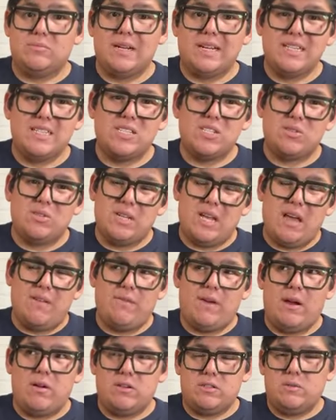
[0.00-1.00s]
So mine's 2.5
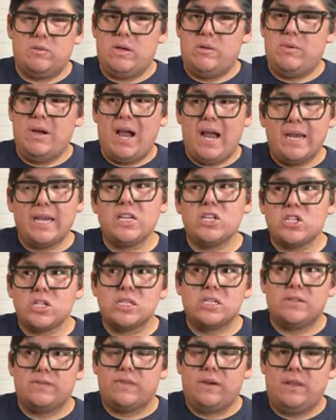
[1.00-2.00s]
hours away, but I
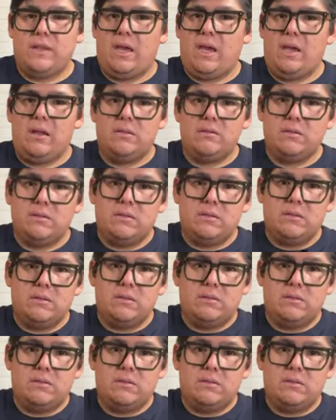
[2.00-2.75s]
can justify that.